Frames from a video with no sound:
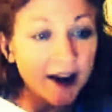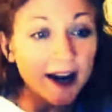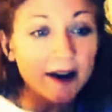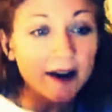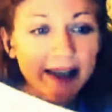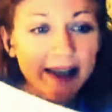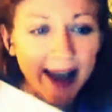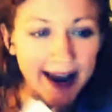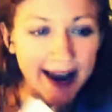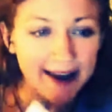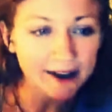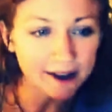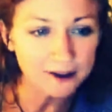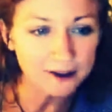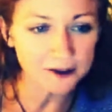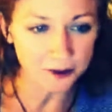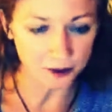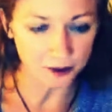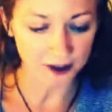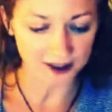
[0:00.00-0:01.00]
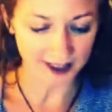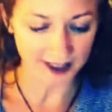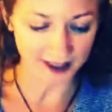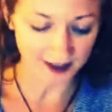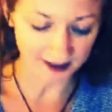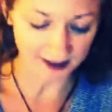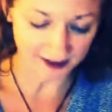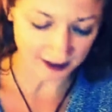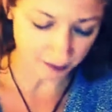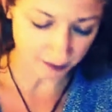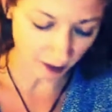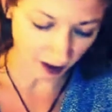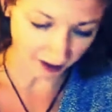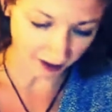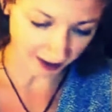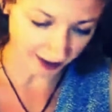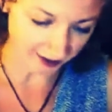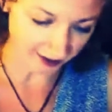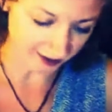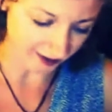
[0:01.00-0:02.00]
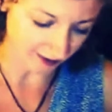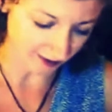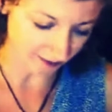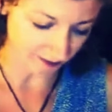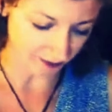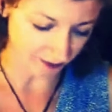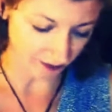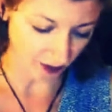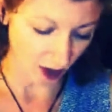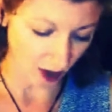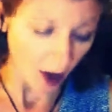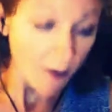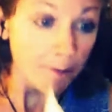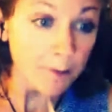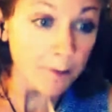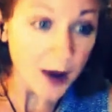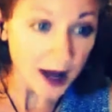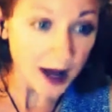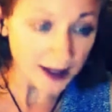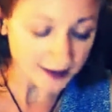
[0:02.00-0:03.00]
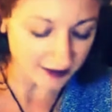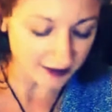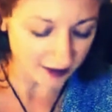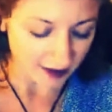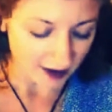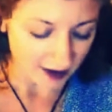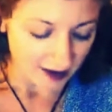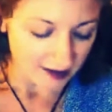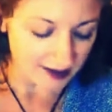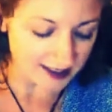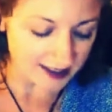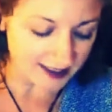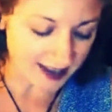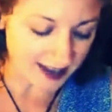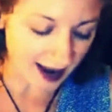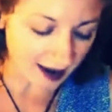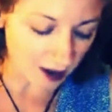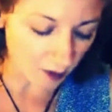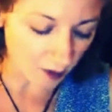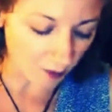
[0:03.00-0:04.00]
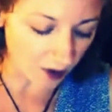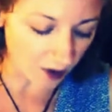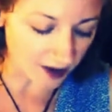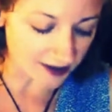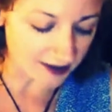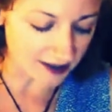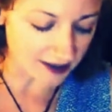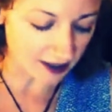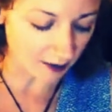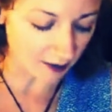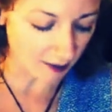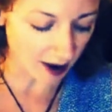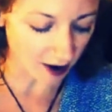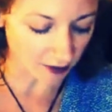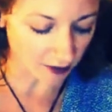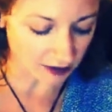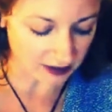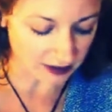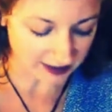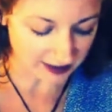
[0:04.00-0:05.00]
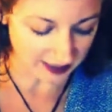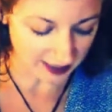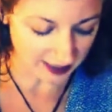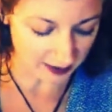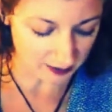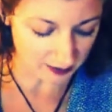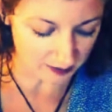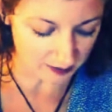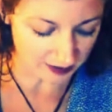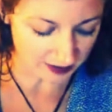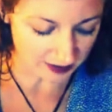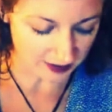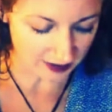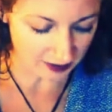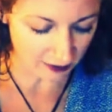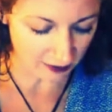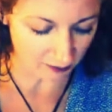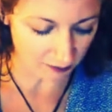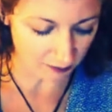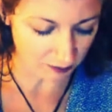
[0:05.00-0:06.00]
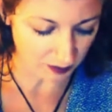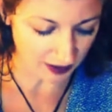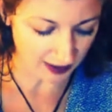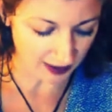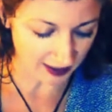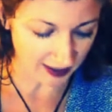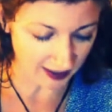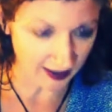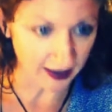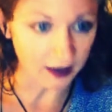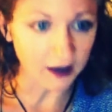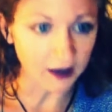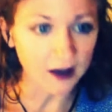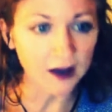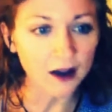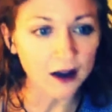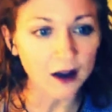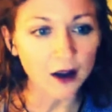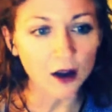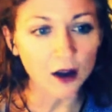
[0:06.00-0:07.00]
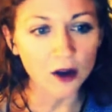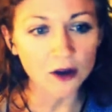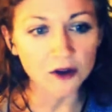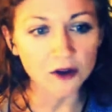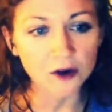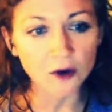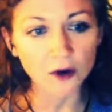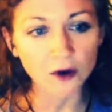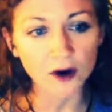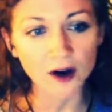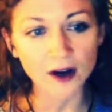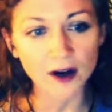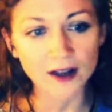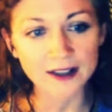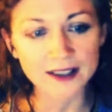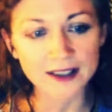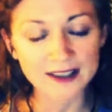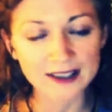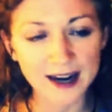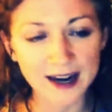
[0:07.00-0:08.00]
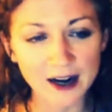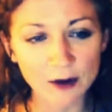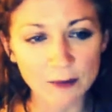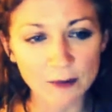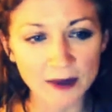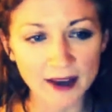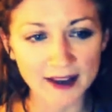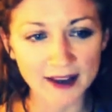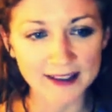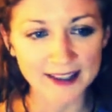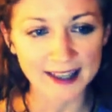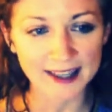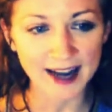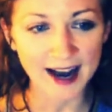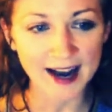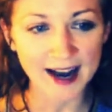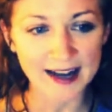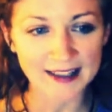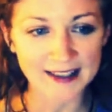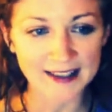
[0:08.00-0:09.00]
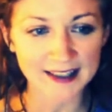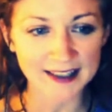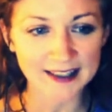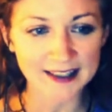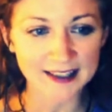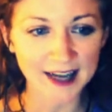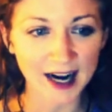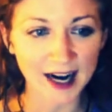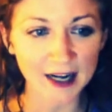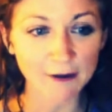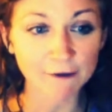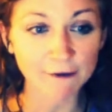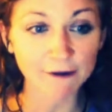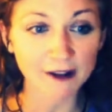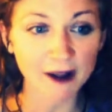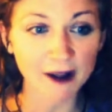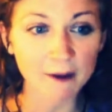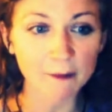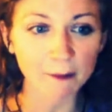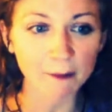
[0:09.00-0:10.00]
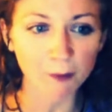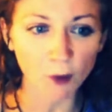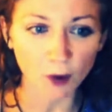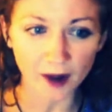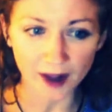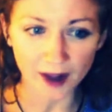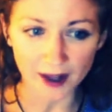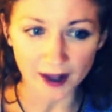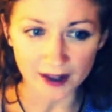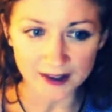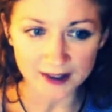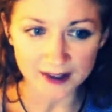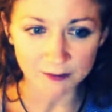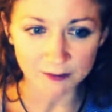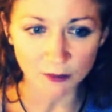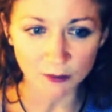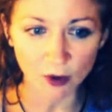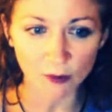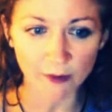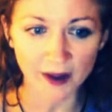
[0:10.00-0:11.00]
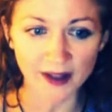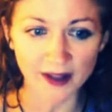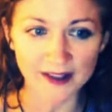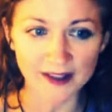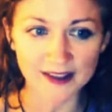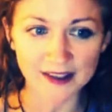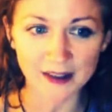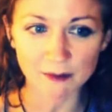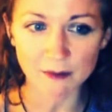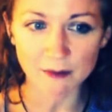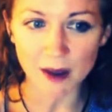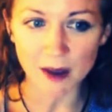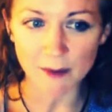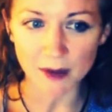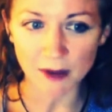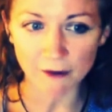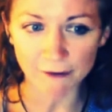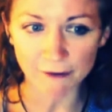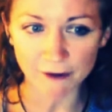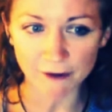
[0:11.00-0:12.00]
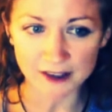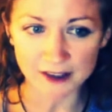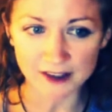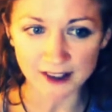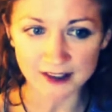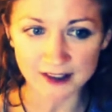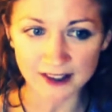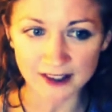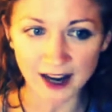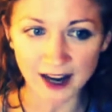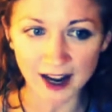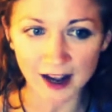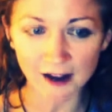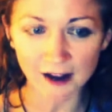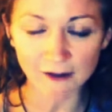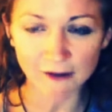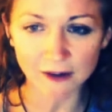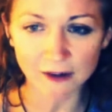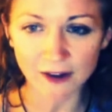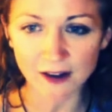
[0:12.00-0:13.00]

very catered towards, I think, this podcast. But the second one somehow seems to be your style because it has these kind of flamboyant moments that maybe the first doesn't have.